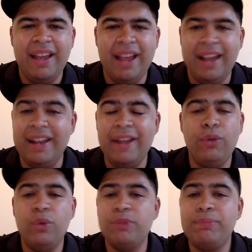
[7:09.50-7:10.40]
And
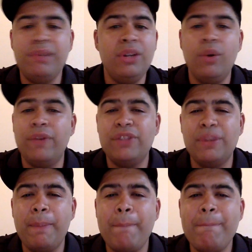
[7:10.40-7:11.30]
Neville was pulling off
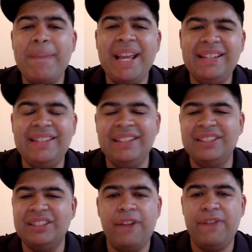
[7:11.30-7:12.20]
some amazing
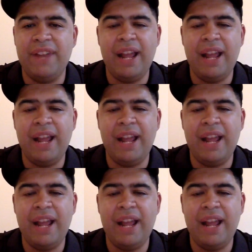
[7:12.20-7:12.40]
stuff.